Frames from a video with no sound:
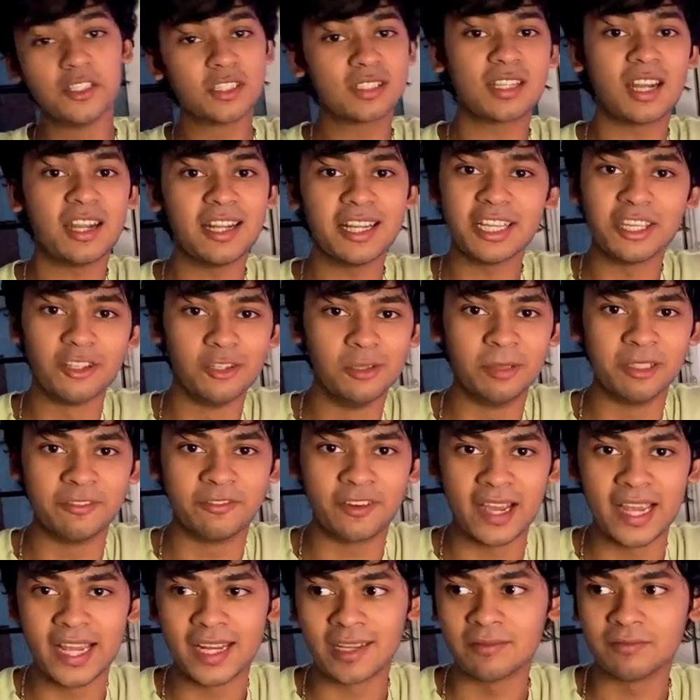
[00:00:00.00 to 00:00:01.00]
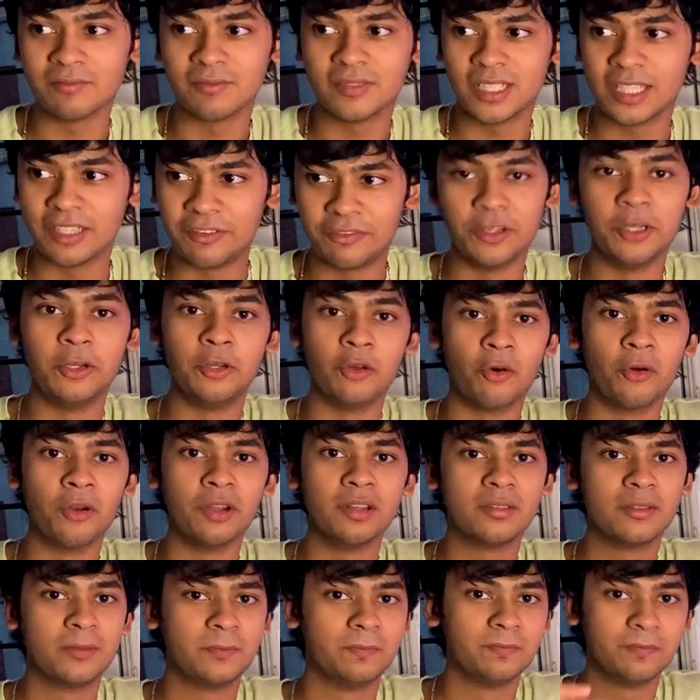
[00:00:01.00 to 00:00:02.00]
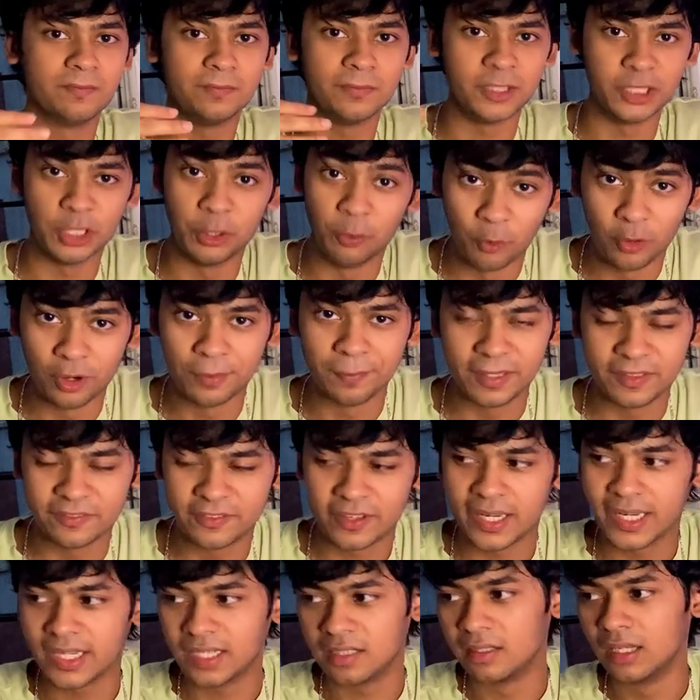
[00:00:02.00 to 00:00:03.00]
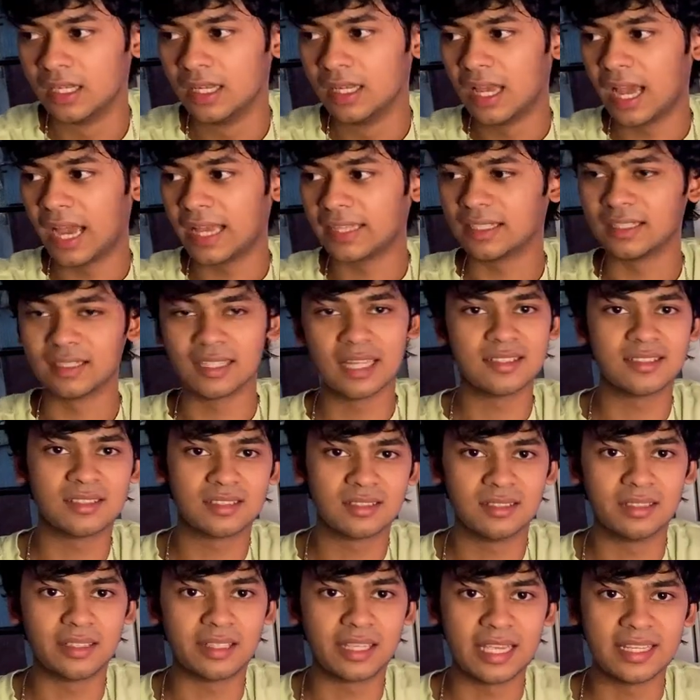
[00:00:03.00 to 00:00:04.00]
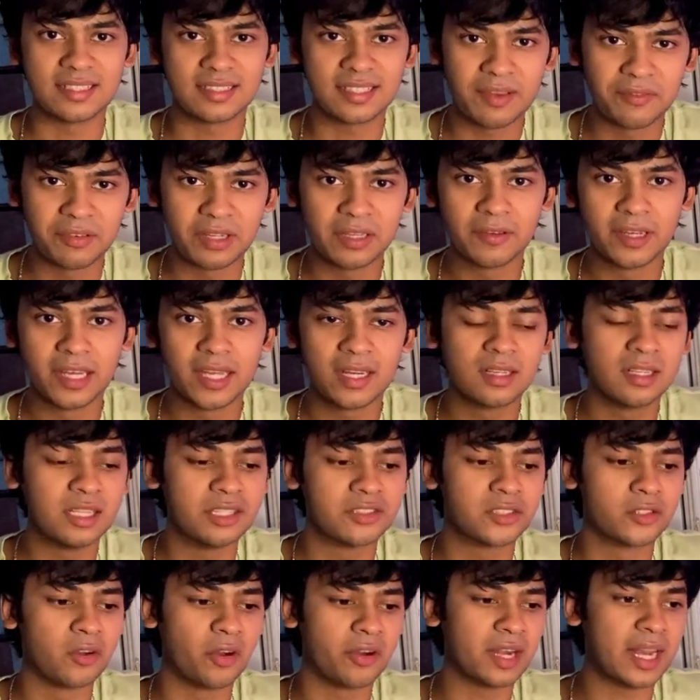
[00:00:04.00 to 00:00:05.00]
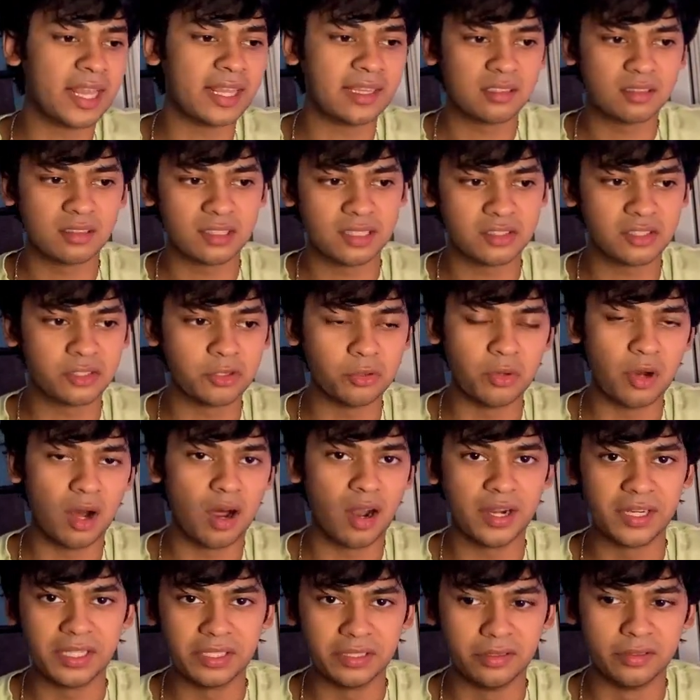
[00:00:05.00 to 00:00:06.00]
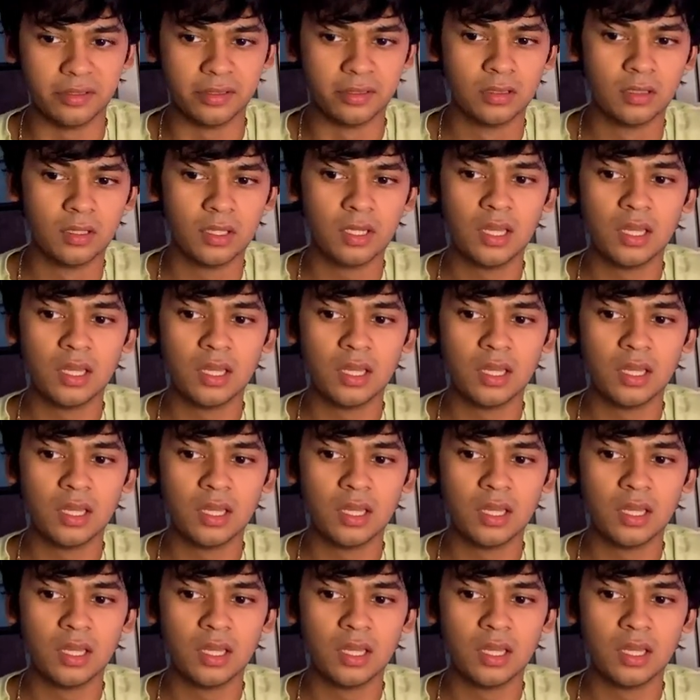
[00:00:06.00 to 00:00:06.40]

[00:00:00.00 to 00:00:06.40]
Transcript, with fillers: you study, you'll be fine. If you don't, you won't be fine. I think that's the case everywhere. It's not like it's too hard here.